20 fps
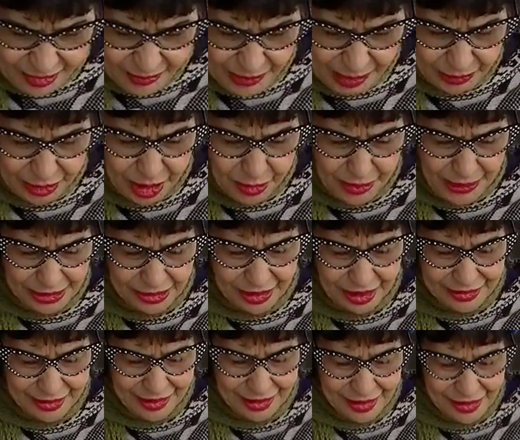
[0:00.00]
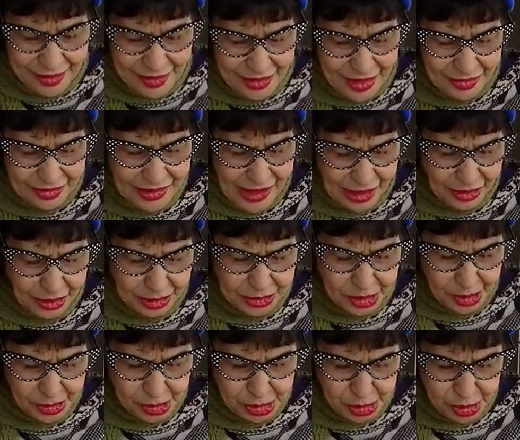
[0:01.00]
Remember, everybody, it's not
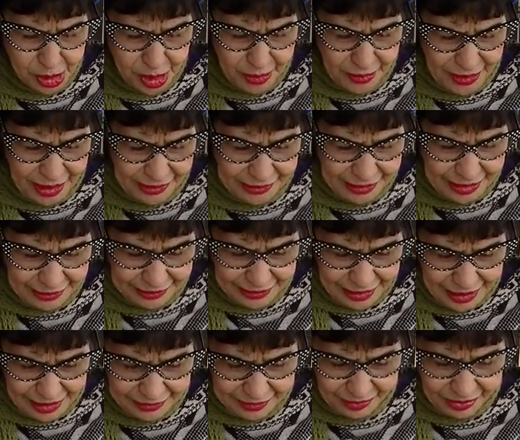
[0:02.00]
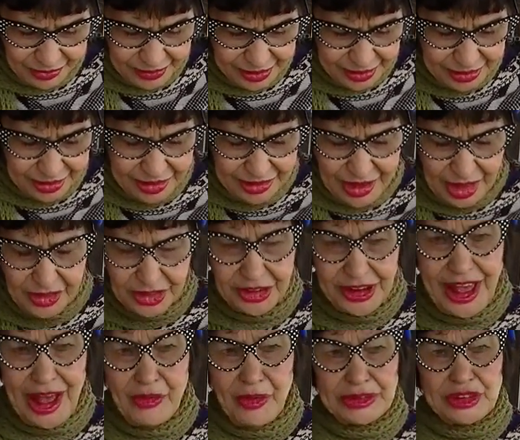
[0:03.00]
good to assume. I, I, I, the other
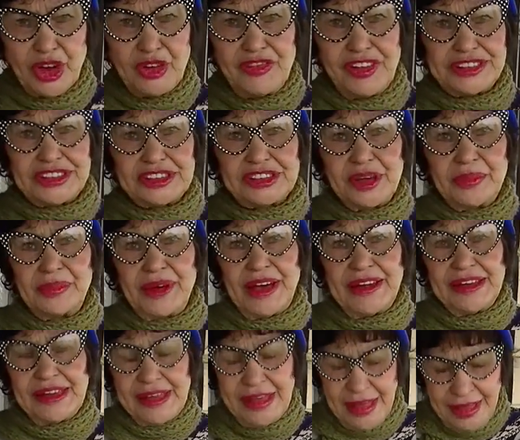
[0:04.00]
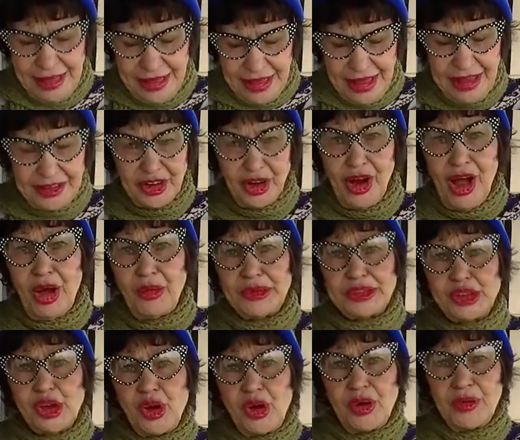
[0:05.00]
day I went to go visit somebody, and they're
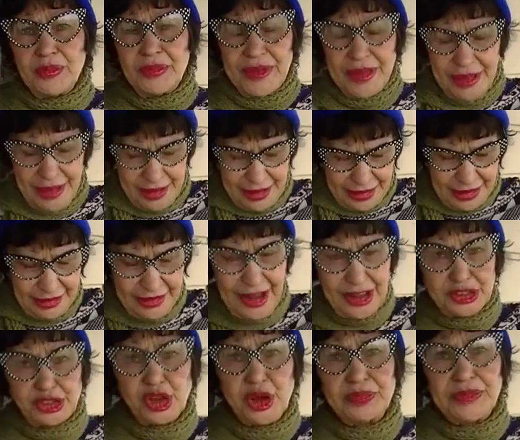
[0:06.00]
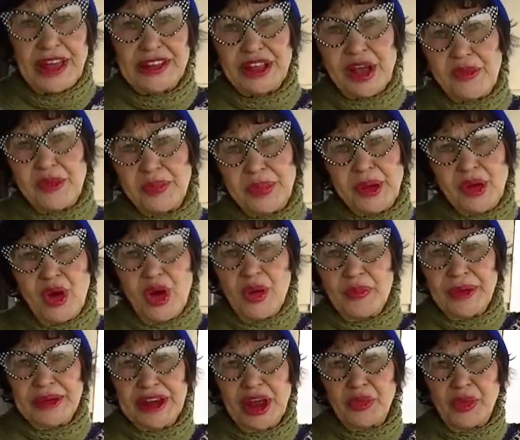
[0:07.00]
always home, and I assumed that they would be
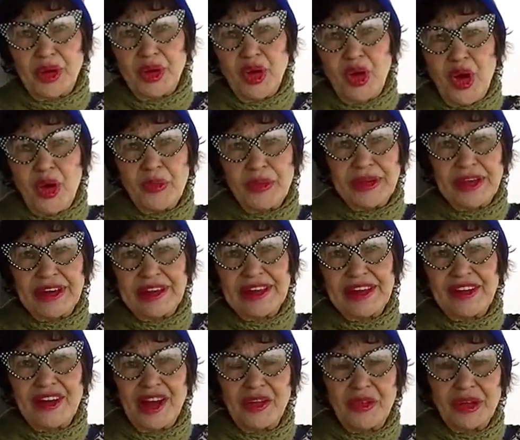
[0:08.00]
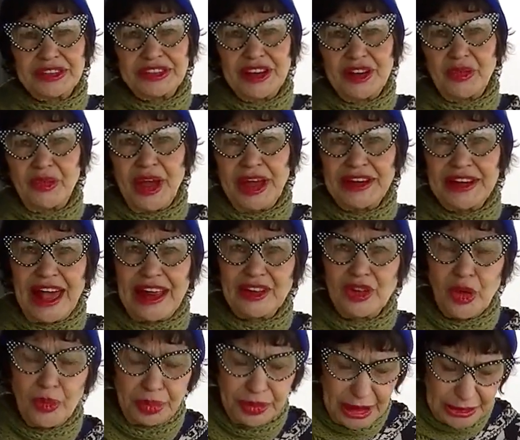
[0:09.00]
home, and they weren't home, and oh. here I was in the rain. I had
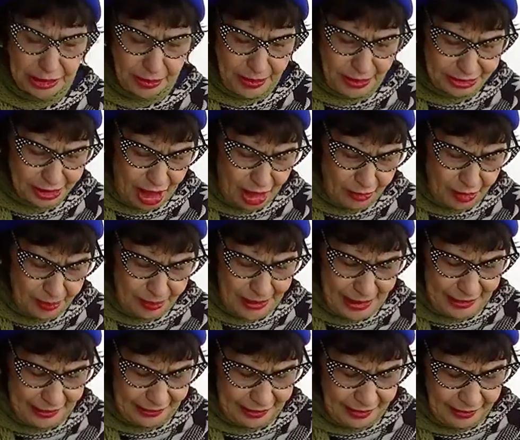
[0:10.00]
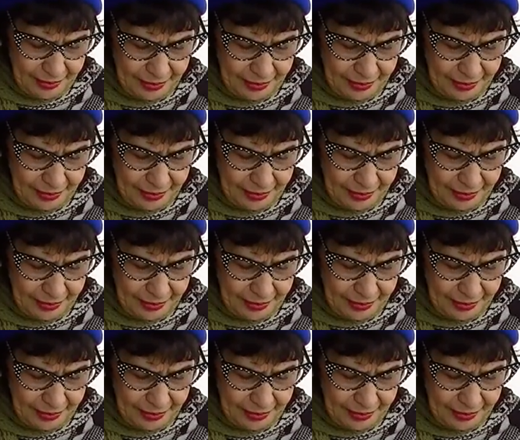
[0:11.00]
to go take the bus all the way oh. back.